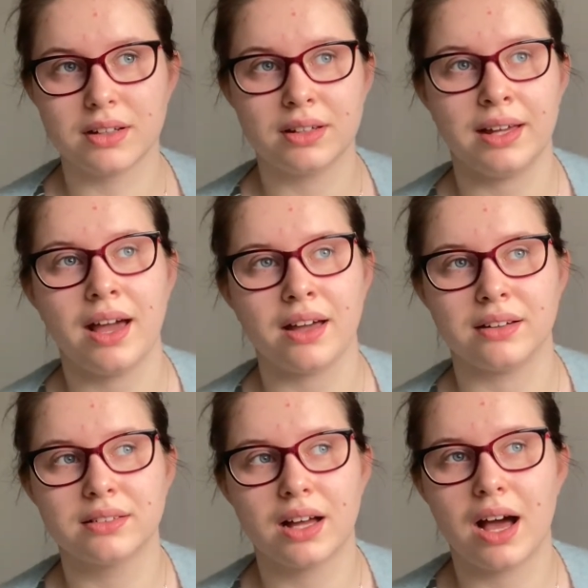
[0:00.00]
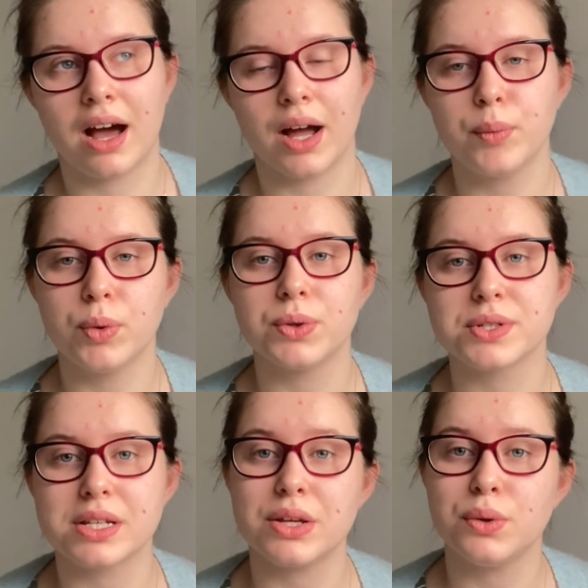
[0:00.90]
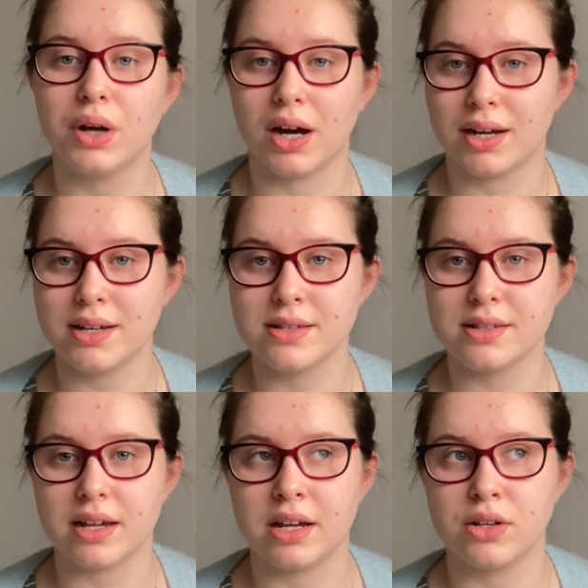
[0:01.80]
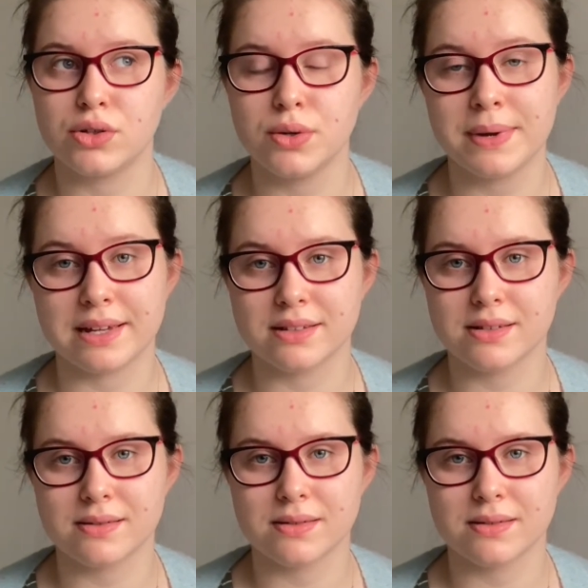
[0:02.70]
Yeah, I will see you guys in 2 weeks.